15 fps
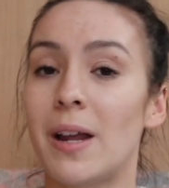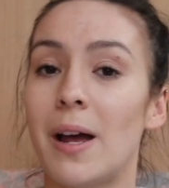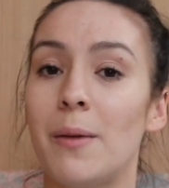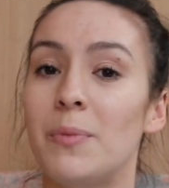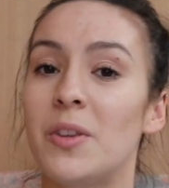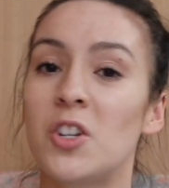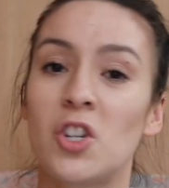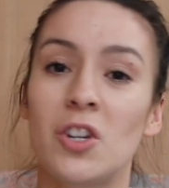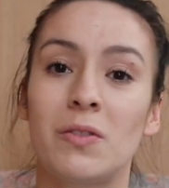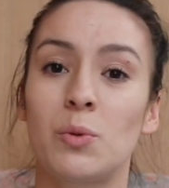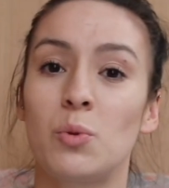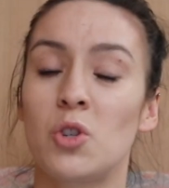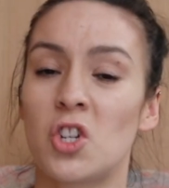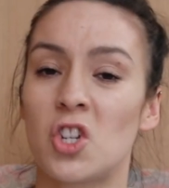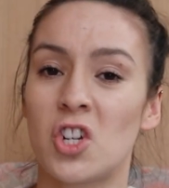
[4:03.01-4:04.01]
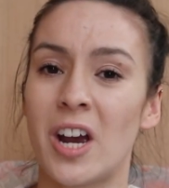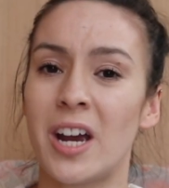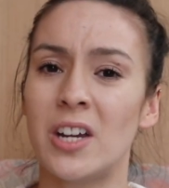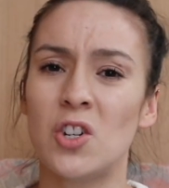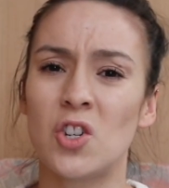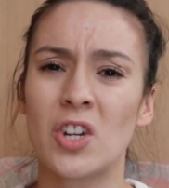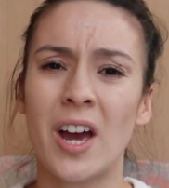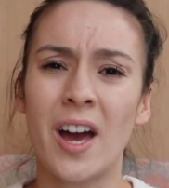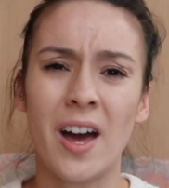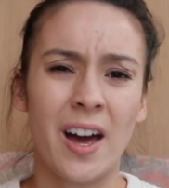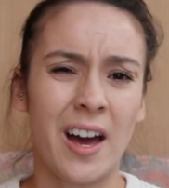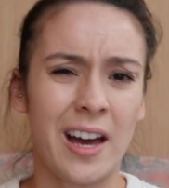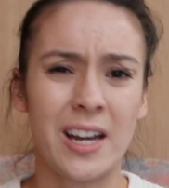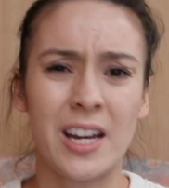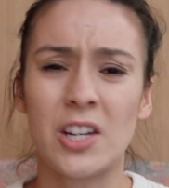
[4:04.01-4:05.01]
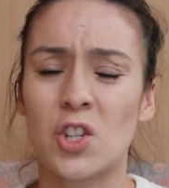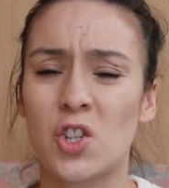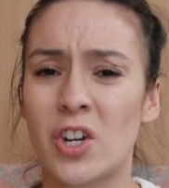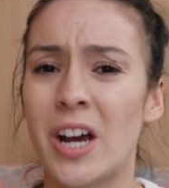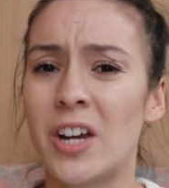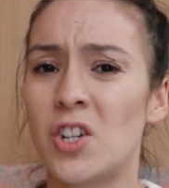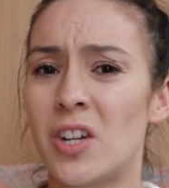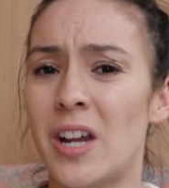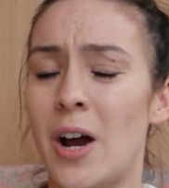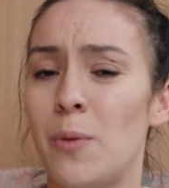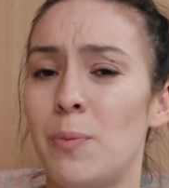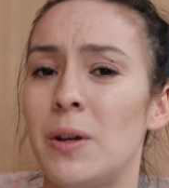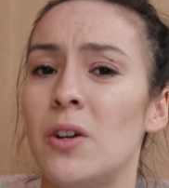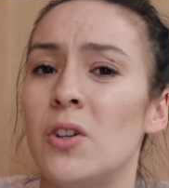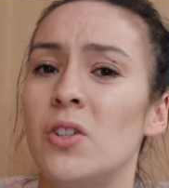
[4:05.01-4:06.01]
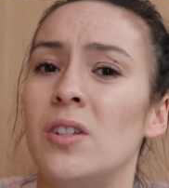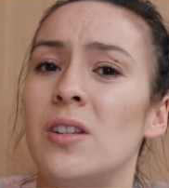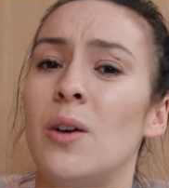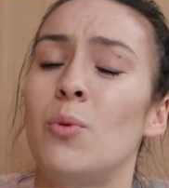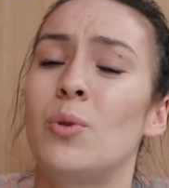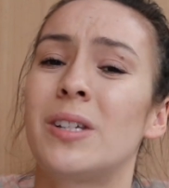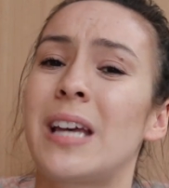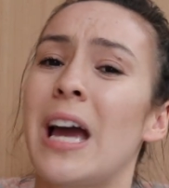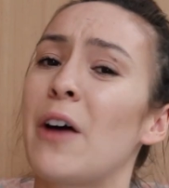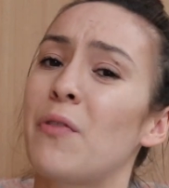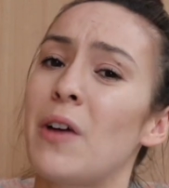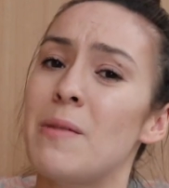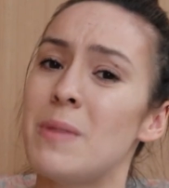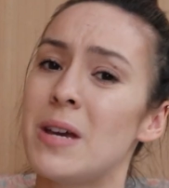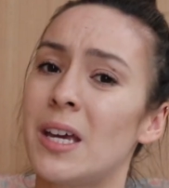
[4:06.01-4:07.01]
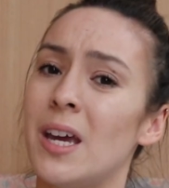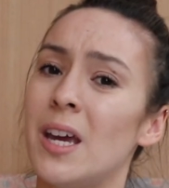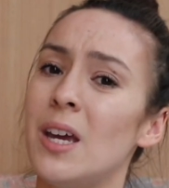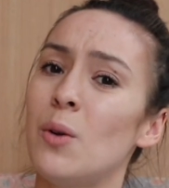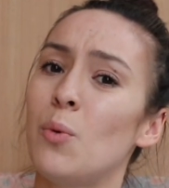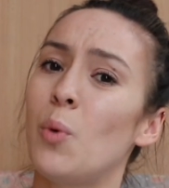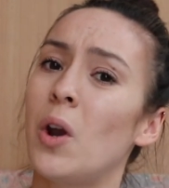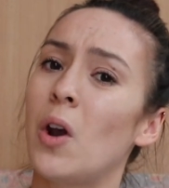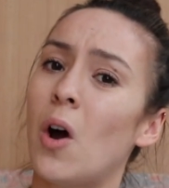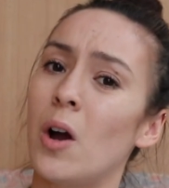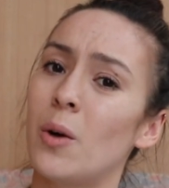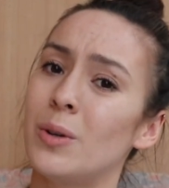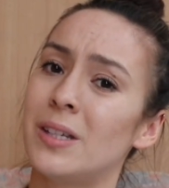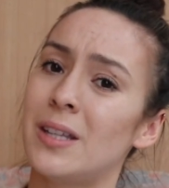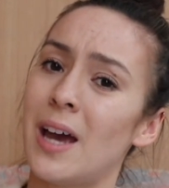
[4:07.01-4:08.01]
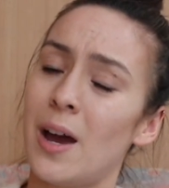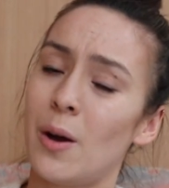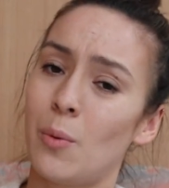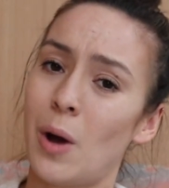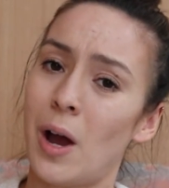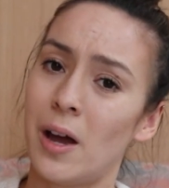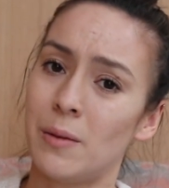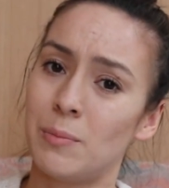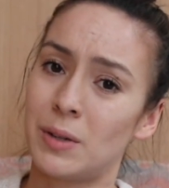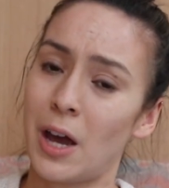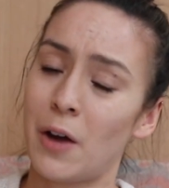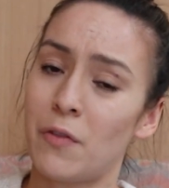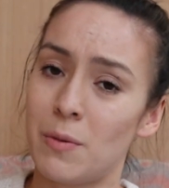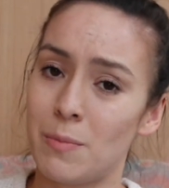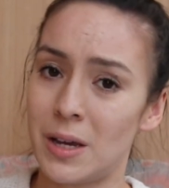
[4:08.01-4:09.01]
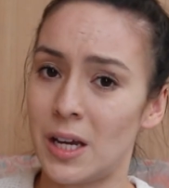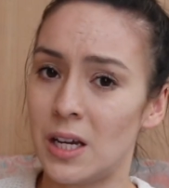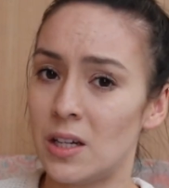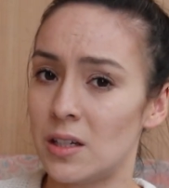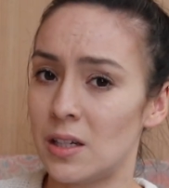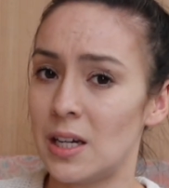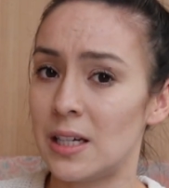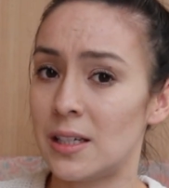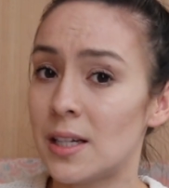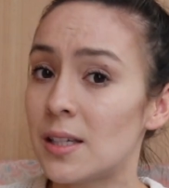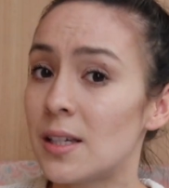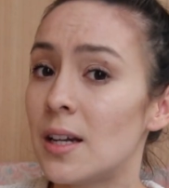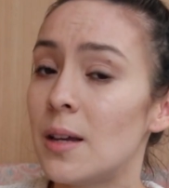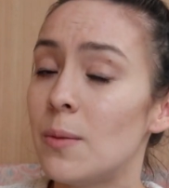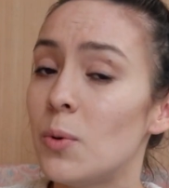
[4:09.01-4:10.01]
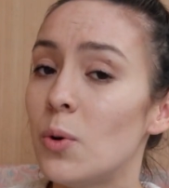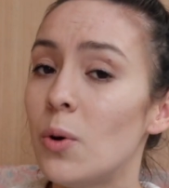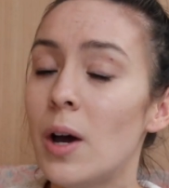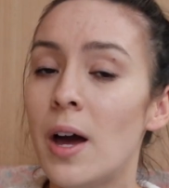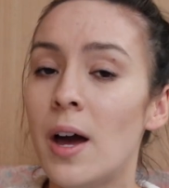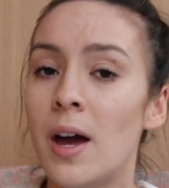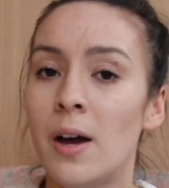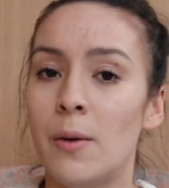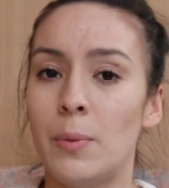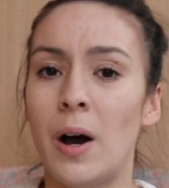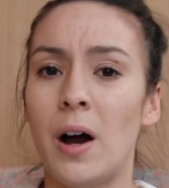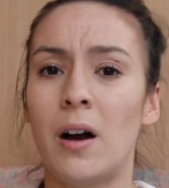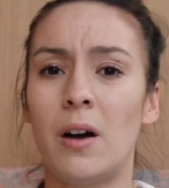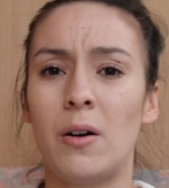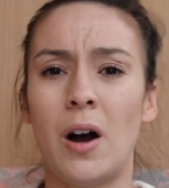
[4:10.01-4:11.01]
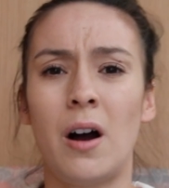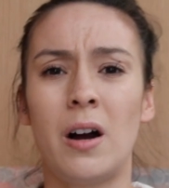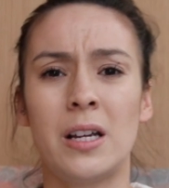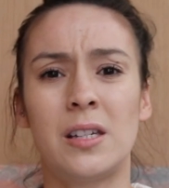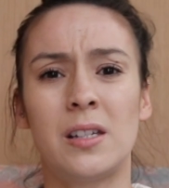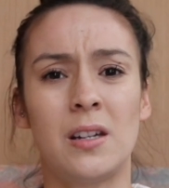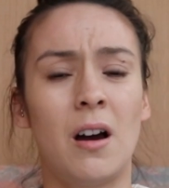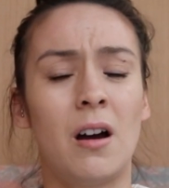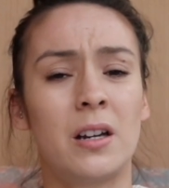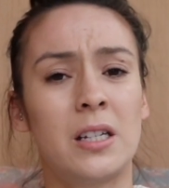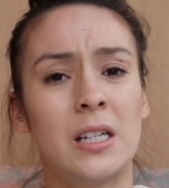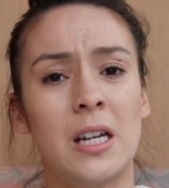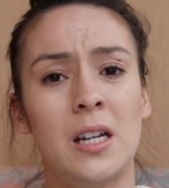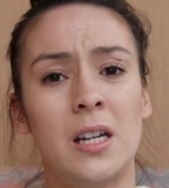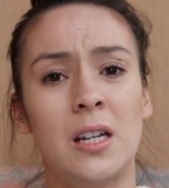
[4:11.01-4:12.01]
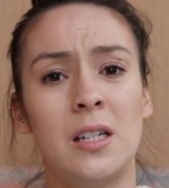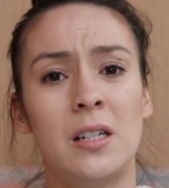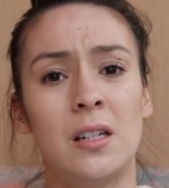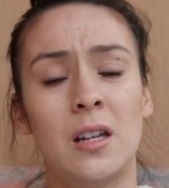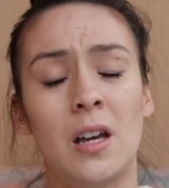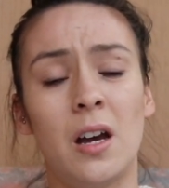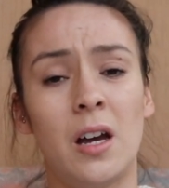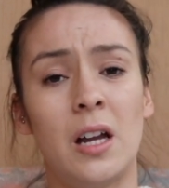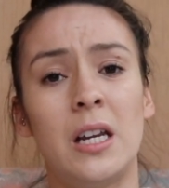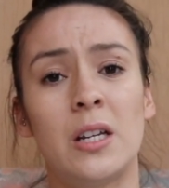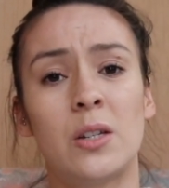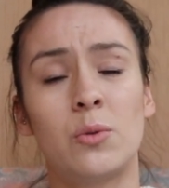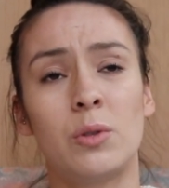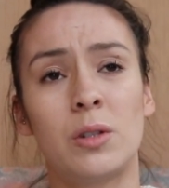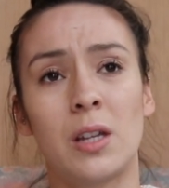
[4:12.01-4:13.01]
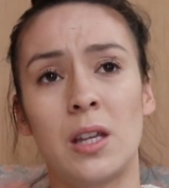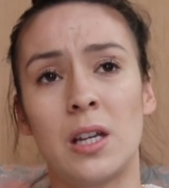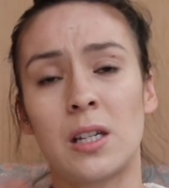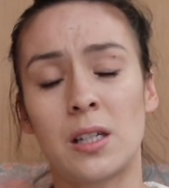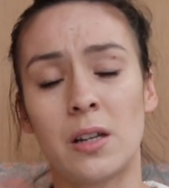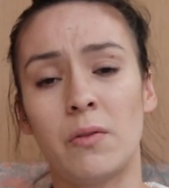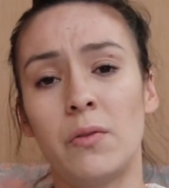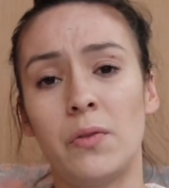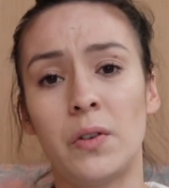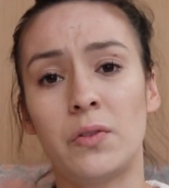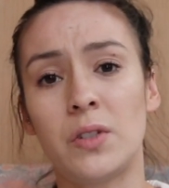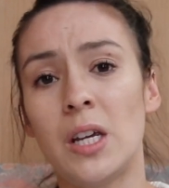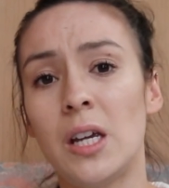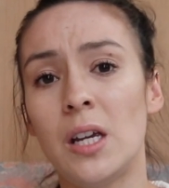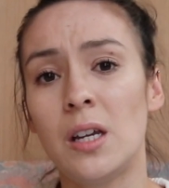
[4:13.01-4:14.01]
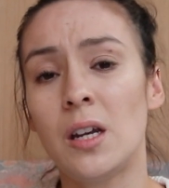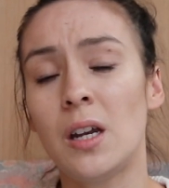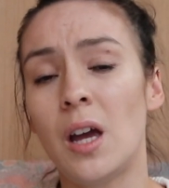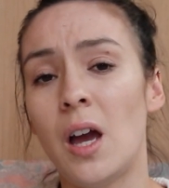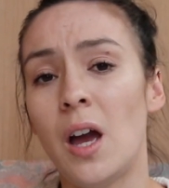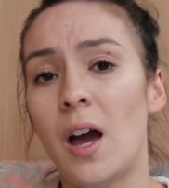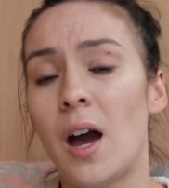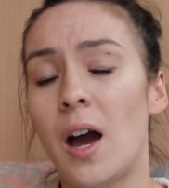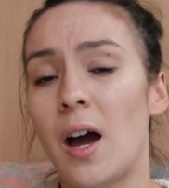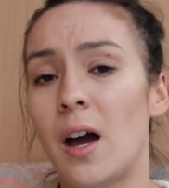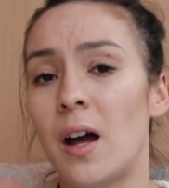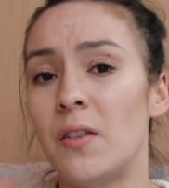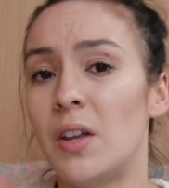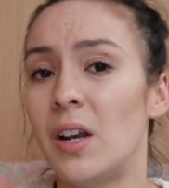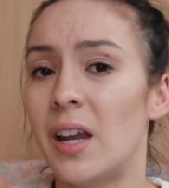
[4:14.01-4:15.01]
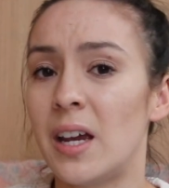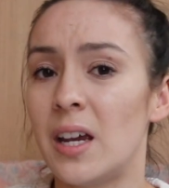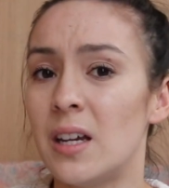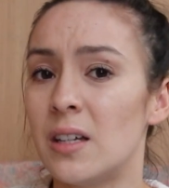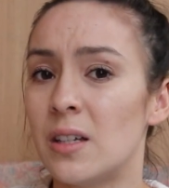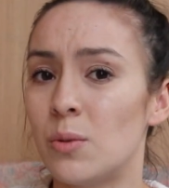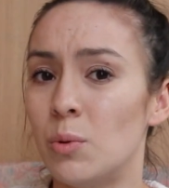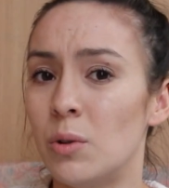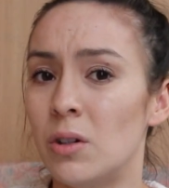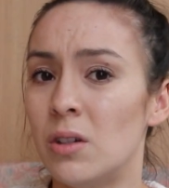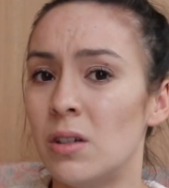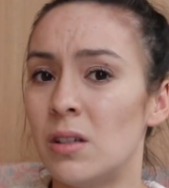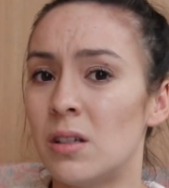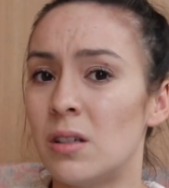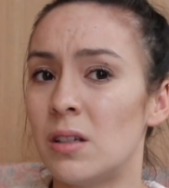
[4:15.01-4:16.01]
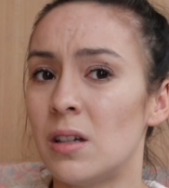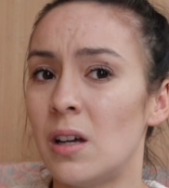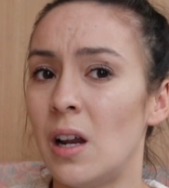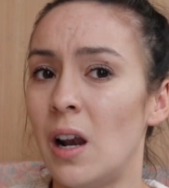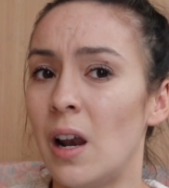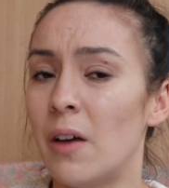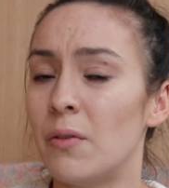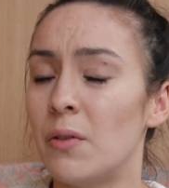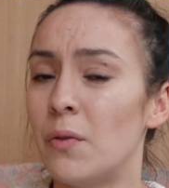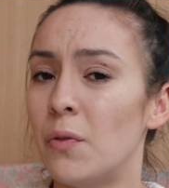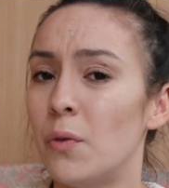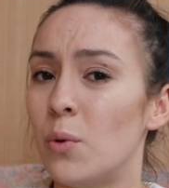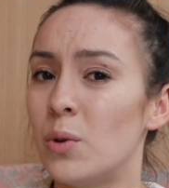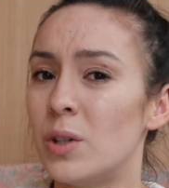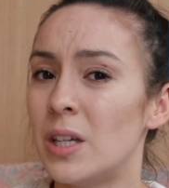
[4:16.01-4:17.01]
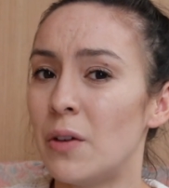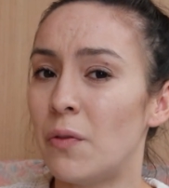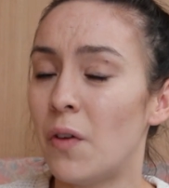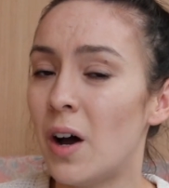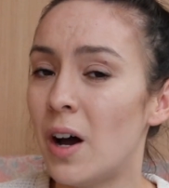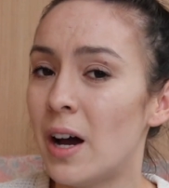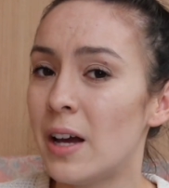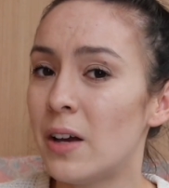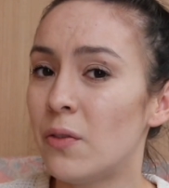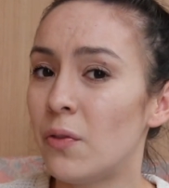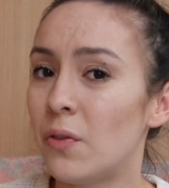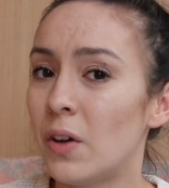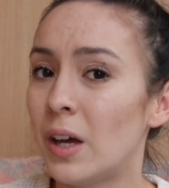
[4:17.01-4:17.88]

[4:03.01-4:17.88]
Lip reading: The shifts will just change. It's changed now because there was Cafe Mickey when I was there, and Cafe Mickey doesn't exist anymore. But I started, the earliest was I think 7:15, and the latest was 11:45.